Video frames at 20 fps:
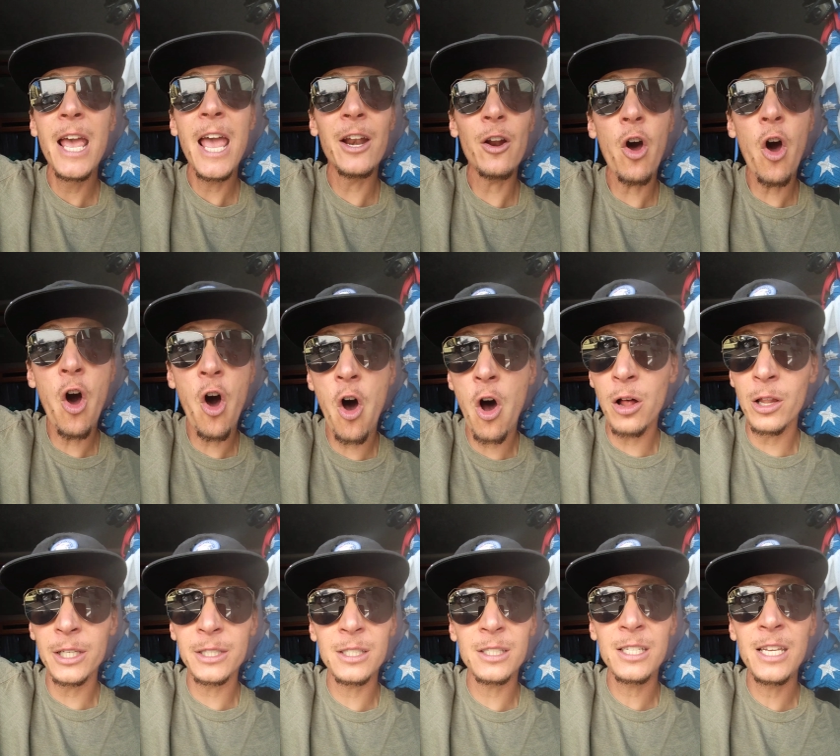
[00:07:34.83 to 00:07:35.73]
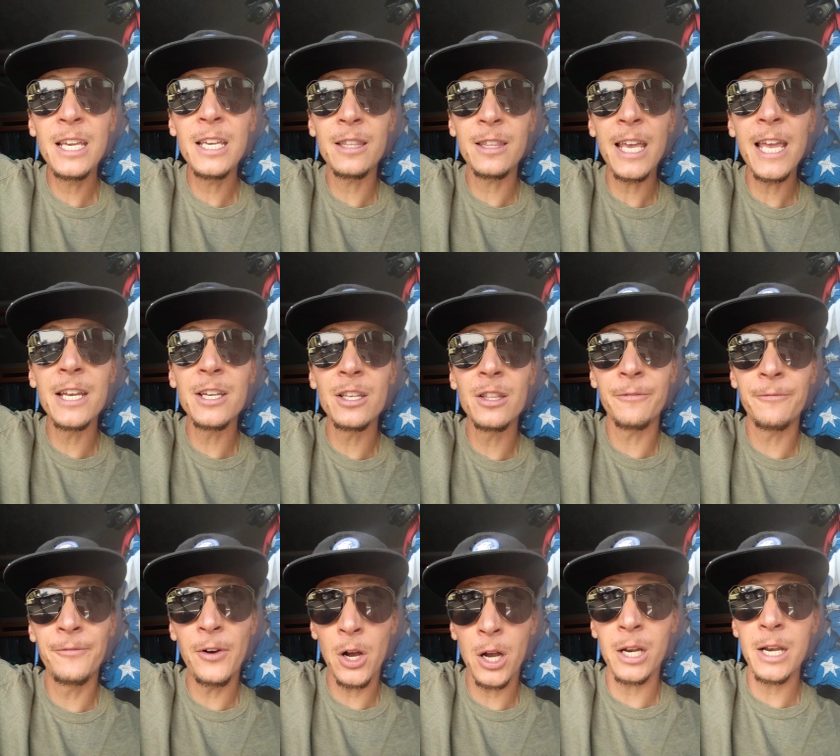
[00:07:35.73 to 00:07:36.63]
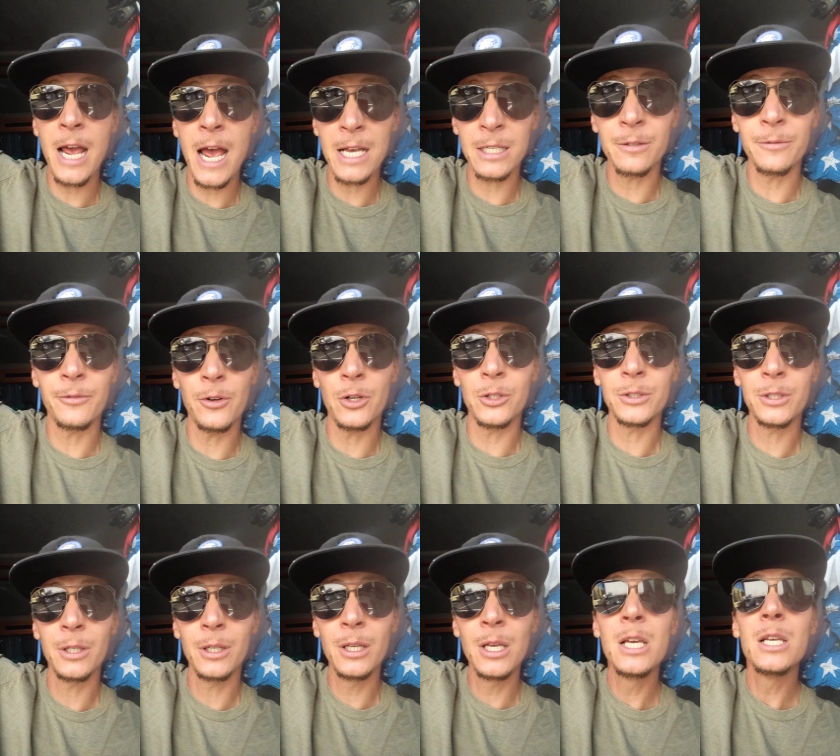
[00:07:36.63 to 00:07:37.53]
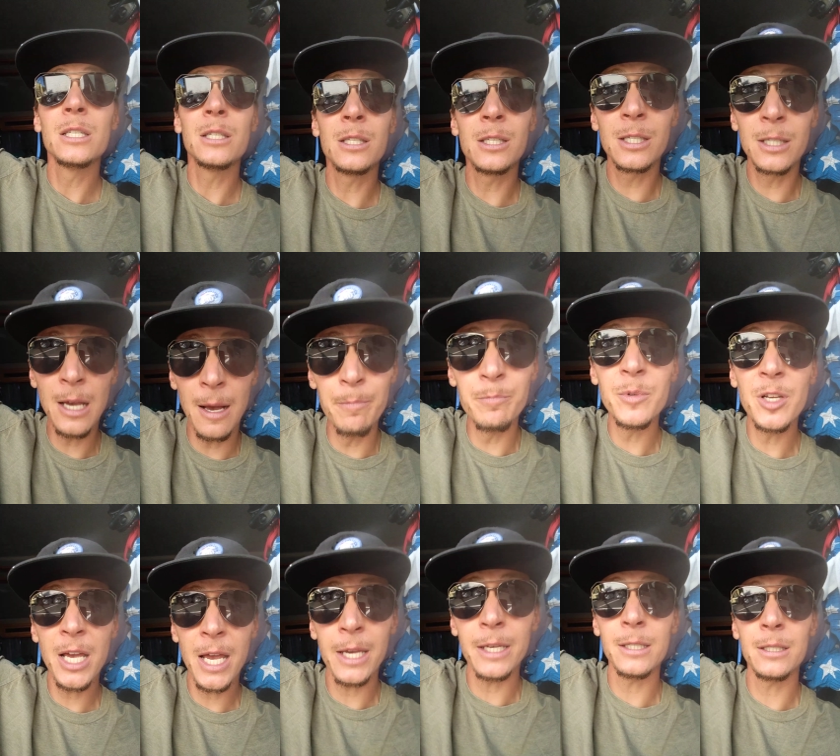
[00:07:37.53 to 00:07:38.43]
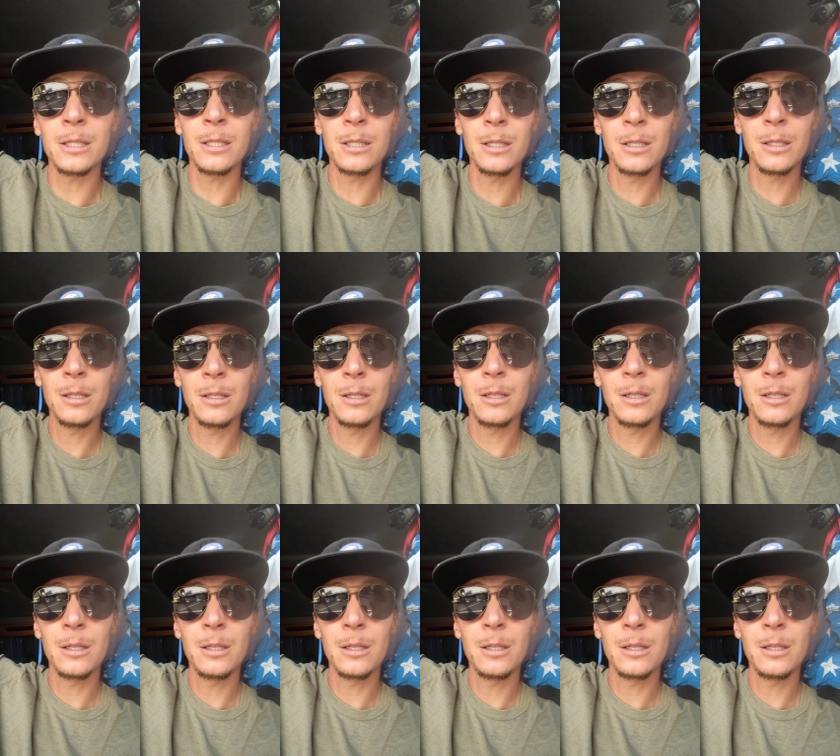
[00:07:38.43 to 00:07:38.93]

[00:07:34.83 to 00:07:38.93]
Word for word: and all its teeth into the fucking asphalt. Some days.